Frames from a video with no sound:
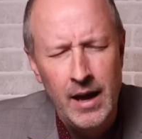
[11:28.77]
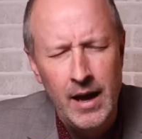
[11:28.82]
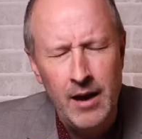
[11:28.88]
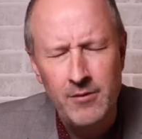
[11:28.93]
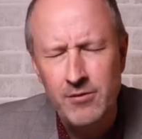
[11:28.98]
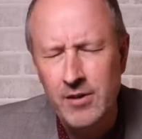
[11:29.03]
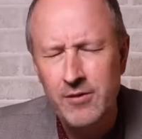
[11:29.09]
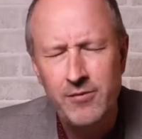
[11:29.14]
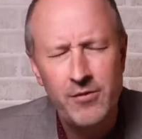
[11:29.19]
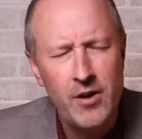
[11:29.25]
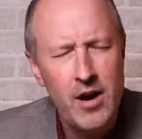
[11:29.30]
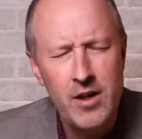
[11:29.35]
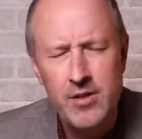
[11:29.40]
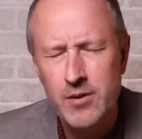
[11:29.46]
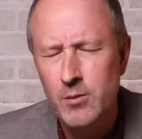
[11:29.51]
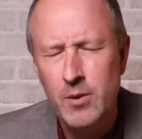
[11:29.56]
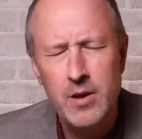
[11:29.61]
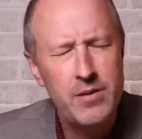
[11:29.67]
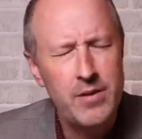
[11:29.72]
Heavenly
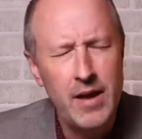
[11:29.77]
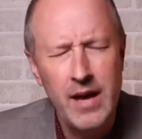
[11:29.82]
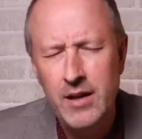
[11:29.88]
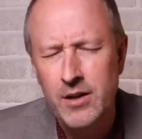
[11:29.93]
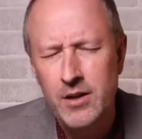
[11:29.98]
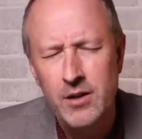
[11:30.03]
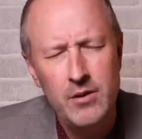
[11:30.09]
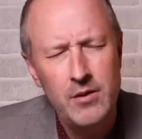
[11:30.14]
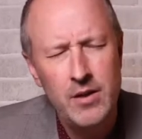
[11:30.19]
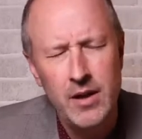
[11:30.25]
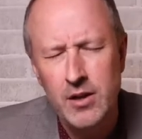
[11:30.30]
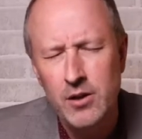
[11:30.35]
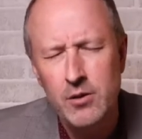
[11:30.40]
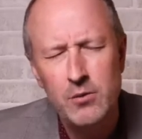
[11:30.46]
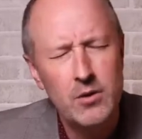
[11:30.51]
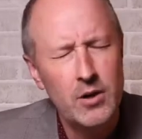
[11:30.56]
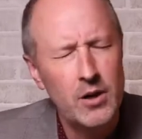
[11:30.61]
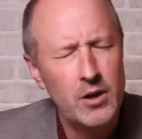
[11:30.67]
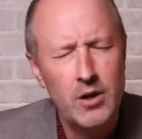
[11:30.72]
Father, we thank you that
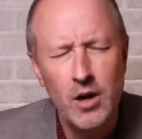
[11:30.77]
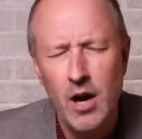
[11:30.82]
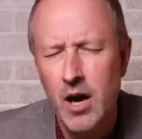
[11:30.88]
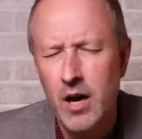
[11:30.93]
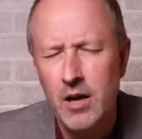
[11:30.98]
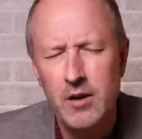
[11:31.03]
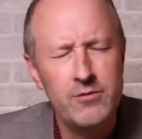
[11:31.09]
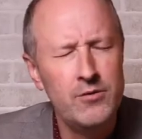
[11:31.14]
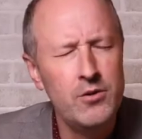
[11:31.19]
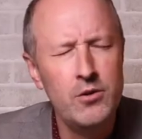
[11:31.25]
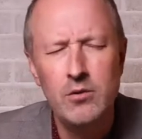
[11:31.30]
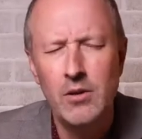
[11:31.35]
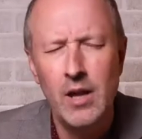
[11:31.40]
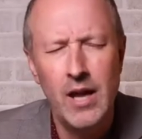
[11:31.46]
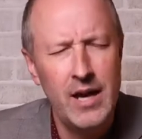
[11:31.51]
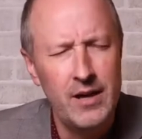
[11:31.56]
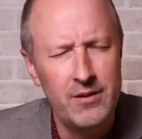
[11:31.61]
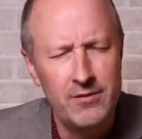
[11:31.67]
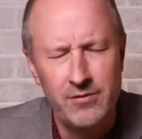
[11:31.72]
you are a God of new
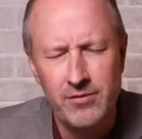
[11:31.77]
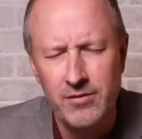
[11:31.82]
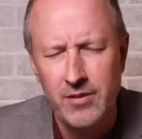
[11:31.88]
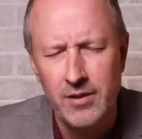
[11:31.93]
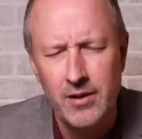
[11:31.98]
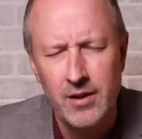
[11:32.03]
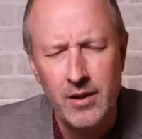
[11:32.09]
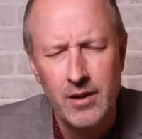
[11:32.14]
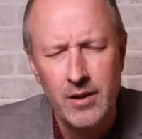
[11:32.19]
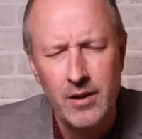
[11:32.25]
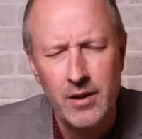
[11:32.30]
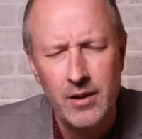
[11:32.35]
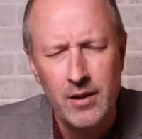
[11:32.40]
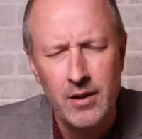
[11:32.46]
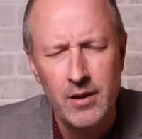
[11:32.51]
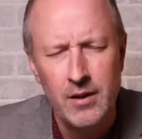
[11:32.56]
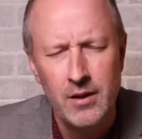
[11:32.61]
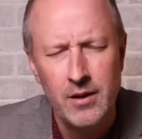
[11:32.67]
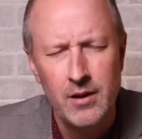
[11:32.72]
life,
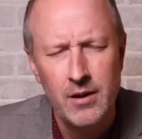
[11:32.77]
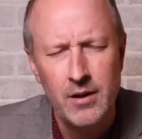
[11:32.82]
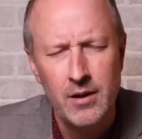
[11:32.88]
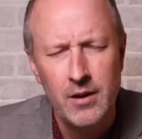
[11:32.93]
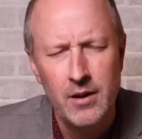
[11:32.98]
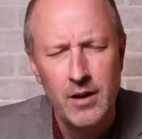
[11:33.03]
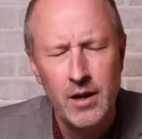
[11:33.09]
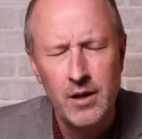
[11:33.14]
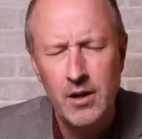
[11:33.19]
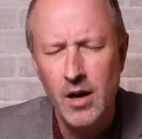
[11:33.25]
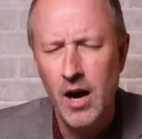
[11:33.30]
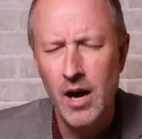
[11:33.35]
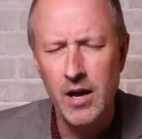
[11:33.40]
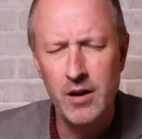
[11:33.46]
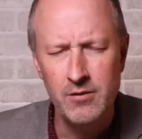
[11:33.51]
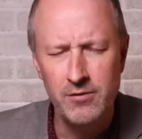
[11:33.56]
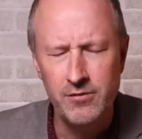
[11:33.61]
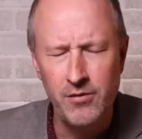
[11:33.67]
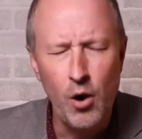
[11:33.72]
a
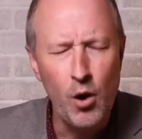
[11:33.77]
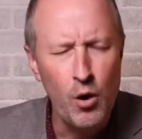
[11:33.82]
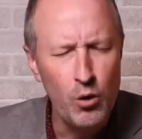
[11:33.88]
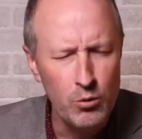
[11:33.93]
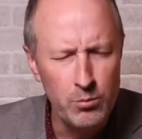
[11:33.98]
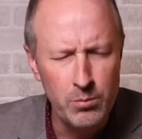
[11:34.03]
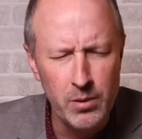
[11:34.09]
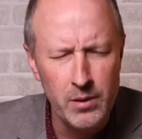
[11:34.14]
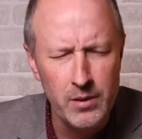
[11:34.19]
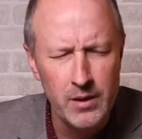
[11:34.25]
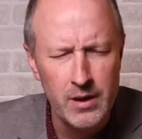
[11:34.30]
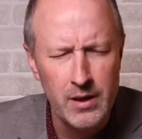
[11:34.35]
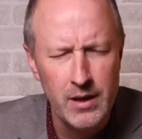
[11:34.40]
God of hope.